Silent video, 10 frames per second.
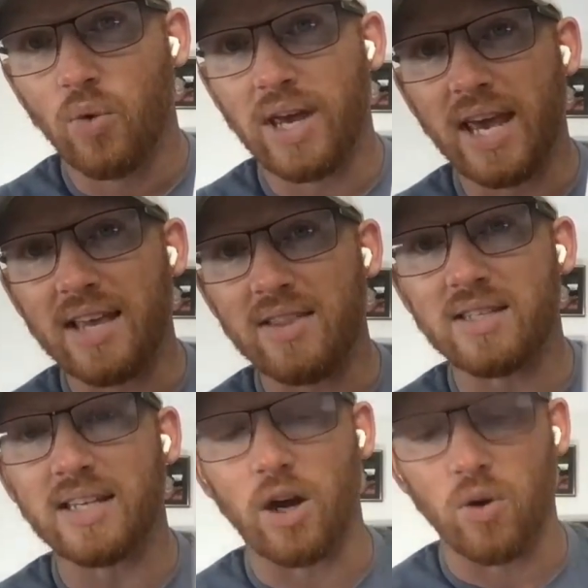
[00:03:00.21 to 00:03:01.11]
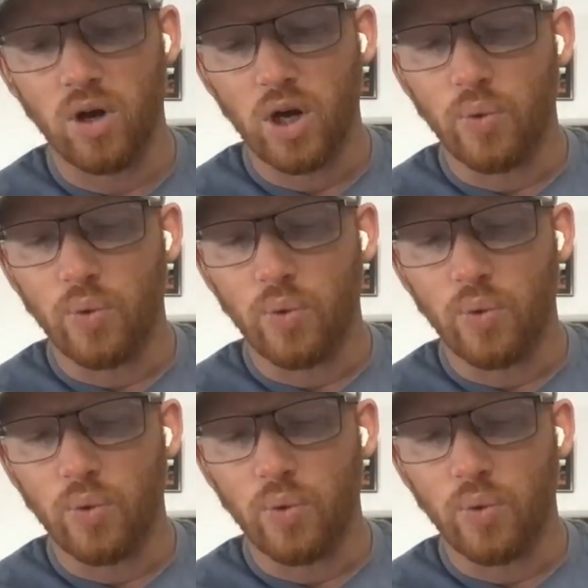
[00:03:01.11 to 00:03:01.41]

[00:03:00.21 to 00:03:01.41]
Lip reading: We hand this out,